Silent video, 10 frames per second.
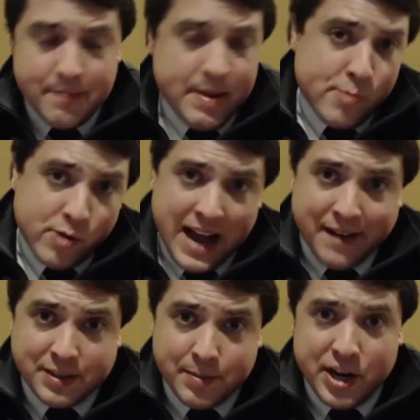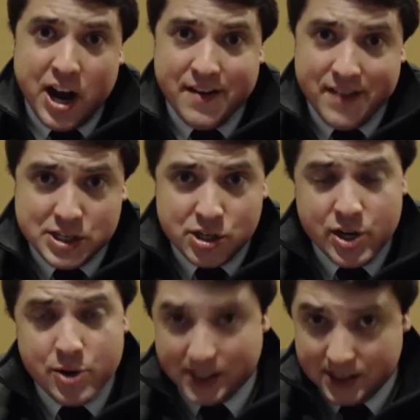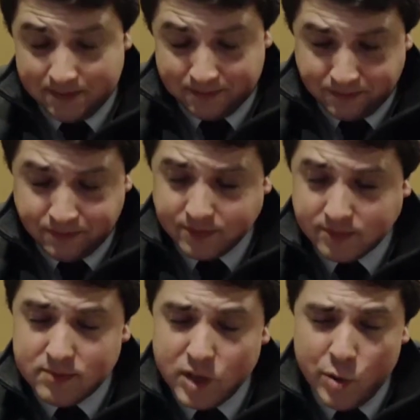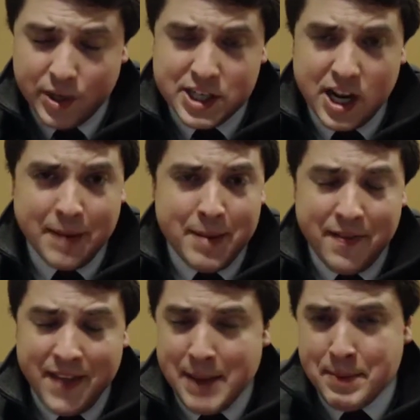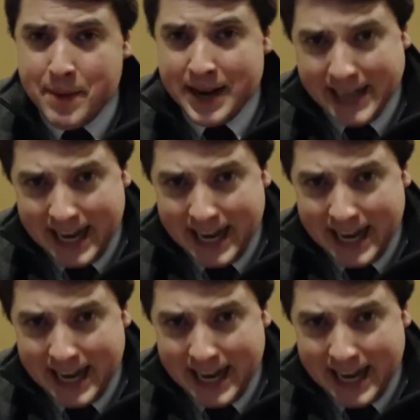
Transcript: Maybe we'll have somebody on eventually who can talk about that, but my